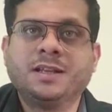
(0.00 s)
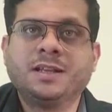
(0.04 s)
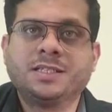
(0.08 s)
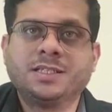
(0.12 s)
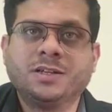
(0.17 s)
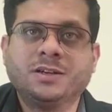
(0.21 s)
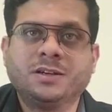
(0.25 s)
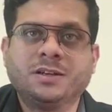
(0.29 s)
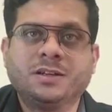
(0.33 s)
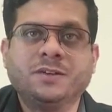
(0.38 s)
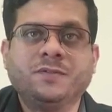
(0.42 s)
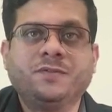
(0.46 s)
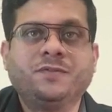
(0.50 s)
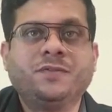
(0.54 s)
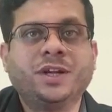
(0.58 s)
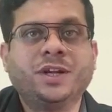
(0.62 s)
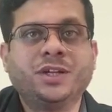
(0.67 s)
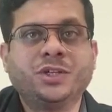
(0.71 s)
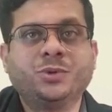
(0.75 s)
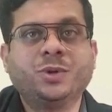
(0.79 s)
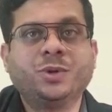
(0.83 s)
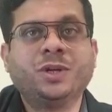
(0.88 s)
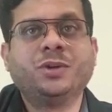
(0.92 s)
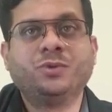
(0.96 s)
there are certain
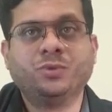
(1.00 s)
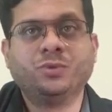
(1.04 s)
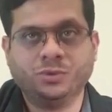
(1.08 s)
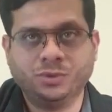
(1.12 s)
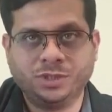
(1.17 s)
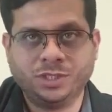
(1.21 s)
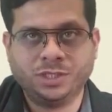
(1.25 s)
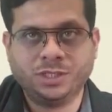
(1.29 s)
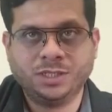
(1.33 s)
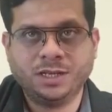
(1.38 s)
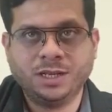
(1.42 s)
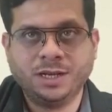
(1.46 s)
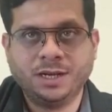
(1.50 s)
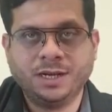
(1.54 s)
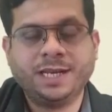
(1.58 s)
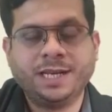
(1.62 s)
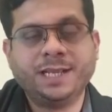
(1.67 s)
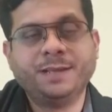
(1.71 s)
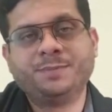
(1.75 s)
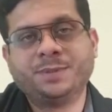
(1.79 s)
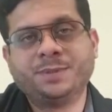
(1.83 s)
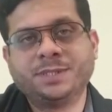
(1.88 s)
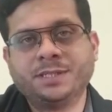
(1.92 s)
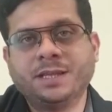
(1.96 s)
Feng Shui rules,
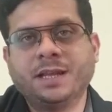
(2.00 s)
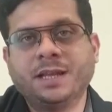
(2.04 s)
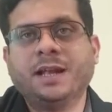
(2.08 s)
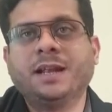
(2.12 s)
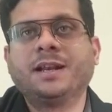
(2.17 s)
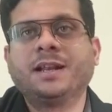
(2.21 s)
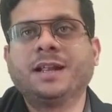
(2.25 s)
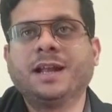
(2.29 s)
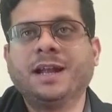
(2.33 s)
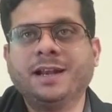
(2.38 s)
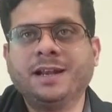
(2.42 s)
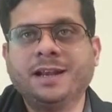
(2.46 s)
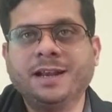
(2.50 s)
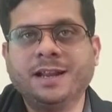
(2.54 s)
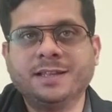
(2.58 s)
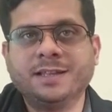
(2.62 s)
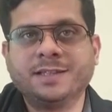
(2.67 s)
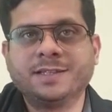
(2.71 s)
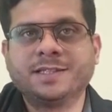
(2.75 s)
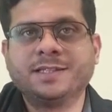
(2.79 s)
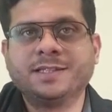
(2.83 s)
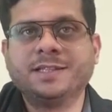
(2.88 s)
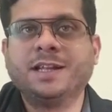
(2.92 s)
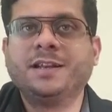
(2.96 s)
tips and
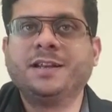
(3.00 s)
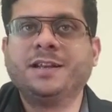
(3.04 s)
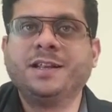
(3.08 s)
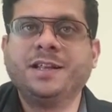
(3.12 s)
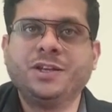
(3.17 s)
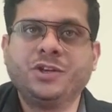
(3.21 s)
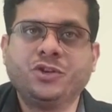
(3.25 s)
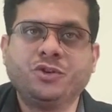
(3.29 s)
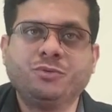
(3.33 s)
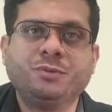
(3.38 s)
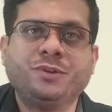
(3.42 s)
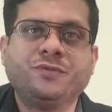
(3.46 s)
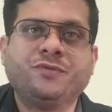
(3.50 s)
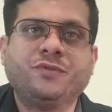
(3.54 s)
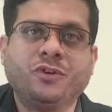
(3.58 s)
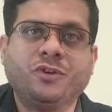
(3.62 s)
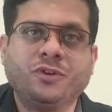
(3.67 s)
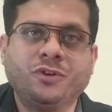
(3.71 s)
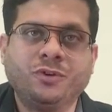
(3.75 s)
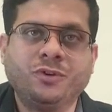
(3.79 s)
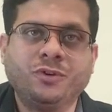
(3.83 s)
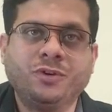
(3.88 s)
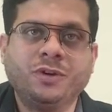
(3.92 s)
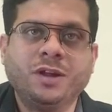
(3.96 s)
guidelines that need to be
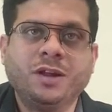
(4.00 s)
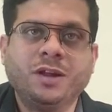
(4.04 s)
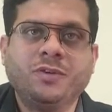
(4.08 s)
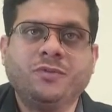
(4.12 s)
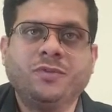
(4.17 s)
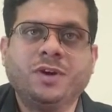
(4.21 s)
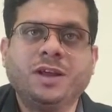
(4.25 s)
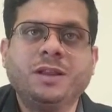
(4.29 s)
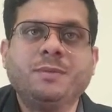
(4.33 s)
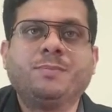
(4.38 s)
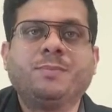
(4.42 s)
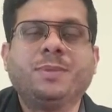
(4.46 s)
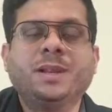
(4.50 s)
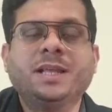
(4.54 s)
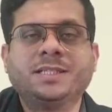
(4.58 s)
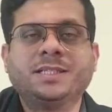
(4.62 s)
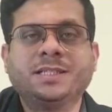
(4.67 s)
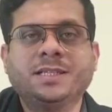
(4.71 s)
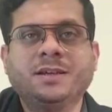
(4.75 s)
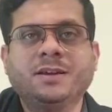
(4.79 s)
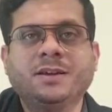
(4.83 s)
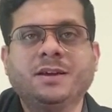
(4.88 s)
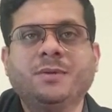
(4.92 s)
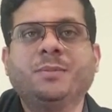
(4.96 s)
followed while
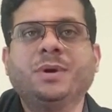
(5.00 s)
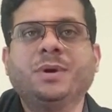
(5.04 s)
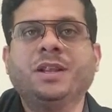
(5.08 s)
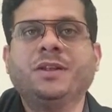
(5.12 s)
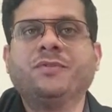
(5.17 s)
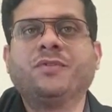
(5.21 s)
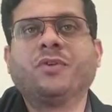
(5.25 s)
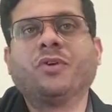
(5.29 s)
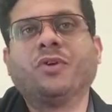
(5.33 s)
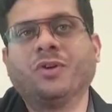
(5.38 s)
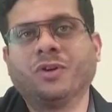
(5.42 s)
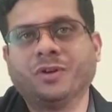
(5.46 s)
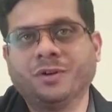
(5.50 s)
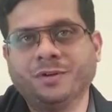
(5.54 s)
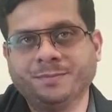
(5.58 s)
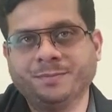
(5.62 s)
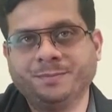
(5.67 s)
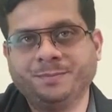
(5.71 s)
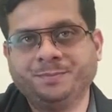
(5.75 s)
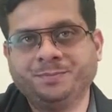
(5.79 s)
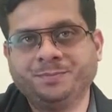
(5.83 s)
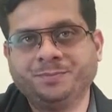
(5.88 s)
placing a money frog.